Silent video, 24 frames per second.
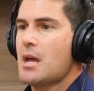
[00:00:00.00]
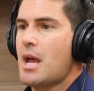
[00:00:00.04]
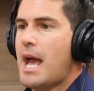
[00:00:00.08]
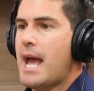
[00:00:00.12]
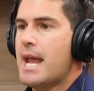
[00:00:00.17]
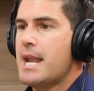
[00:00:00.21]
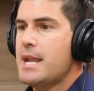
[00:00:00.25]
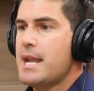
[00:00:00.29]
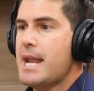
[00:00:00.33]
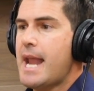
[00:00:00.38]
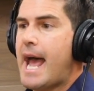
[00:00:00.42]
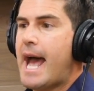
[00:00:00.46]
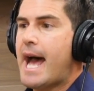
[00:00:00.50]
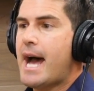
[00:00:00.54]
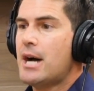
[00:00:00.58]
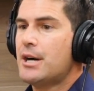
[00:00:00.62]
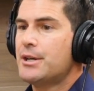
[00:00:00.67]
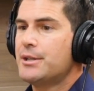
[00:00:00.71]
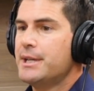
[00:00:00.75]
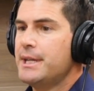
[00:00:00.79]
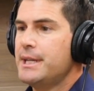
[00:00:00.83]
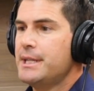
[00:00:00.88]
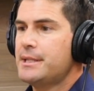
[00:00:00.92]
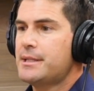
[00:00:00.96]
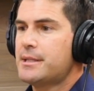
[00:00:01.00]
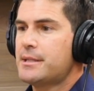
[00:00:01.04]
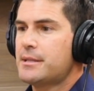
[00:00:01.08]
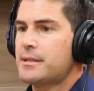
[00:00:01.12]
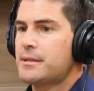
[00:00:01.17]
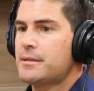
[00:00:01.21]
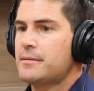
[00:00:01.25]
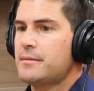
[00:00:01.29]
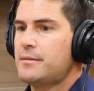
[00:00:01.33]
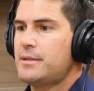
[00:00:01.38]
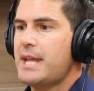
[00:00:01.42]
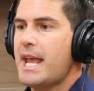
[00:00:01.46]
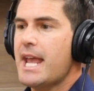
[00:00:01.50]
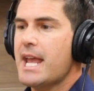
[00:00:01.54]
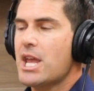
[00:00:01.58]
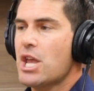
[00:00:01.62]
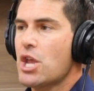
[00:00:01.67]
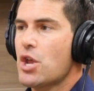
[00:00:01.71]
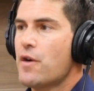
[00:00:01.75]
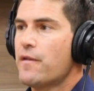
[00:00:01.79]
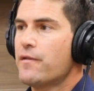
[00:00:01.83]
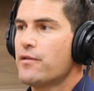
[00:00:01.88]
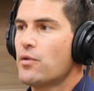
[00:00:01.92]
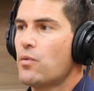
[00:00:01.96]
And now it's
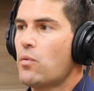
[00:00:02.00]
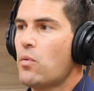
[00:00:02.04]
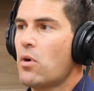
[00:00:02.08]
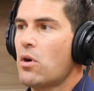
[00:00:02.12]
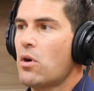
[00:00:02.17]
taking over the